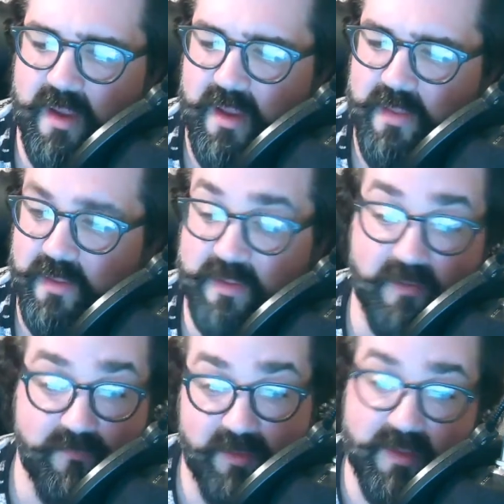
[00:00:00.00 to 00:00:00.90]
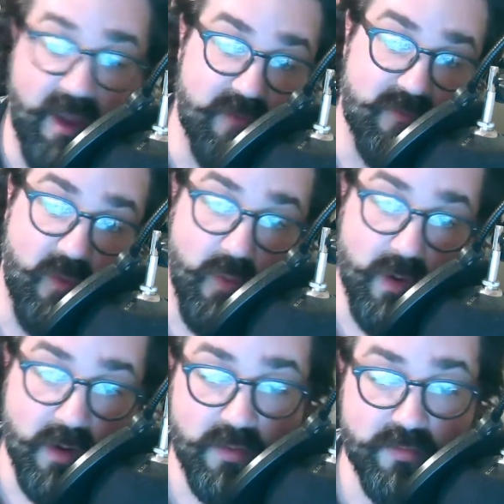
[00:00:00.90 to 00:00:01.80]
that's like a fantastical
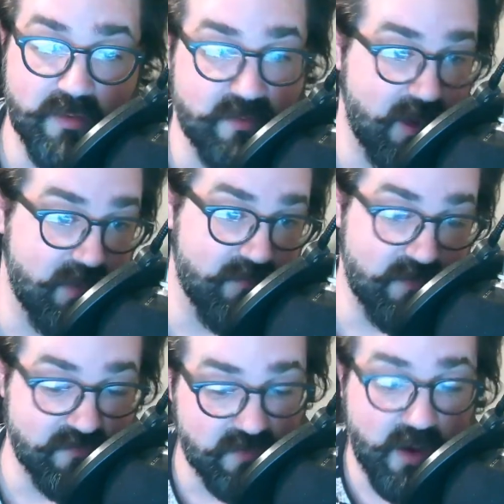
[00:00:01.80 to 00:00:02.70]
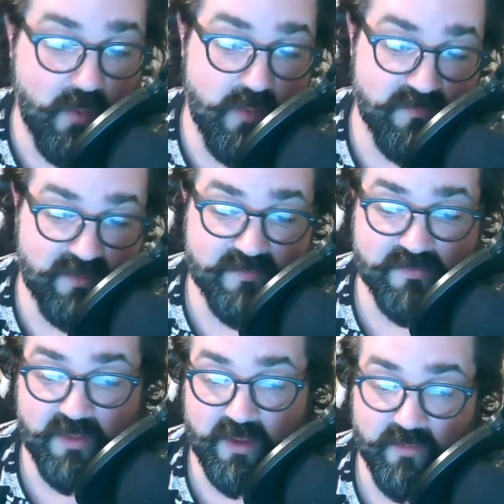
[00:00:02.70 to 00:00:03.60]
world and it's kind of like a Star Wars esque thing.